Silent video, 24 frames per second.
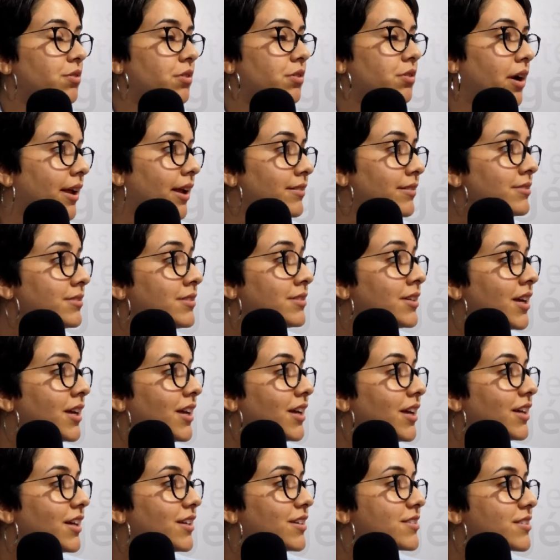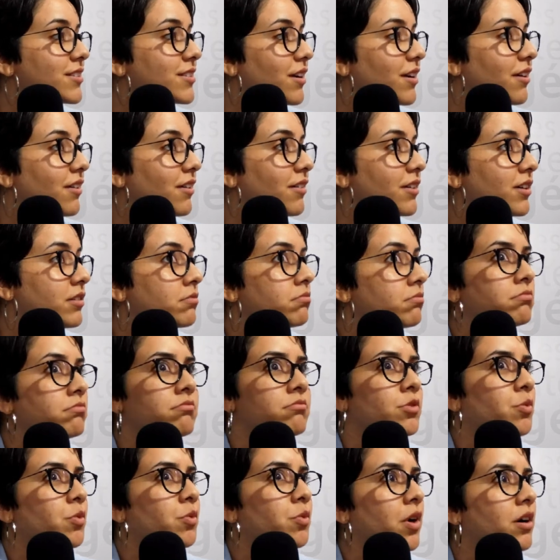UN. So
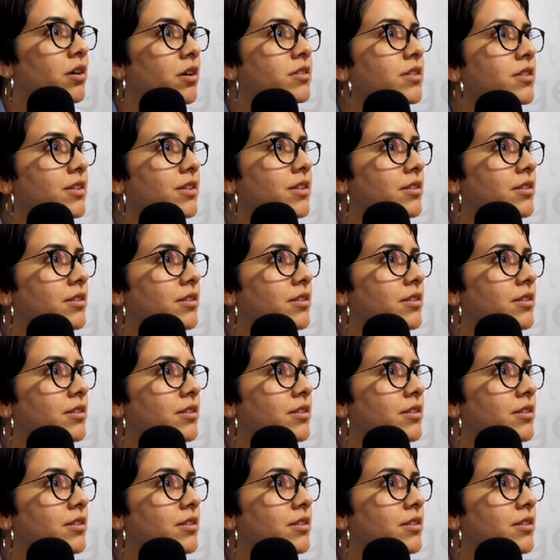we are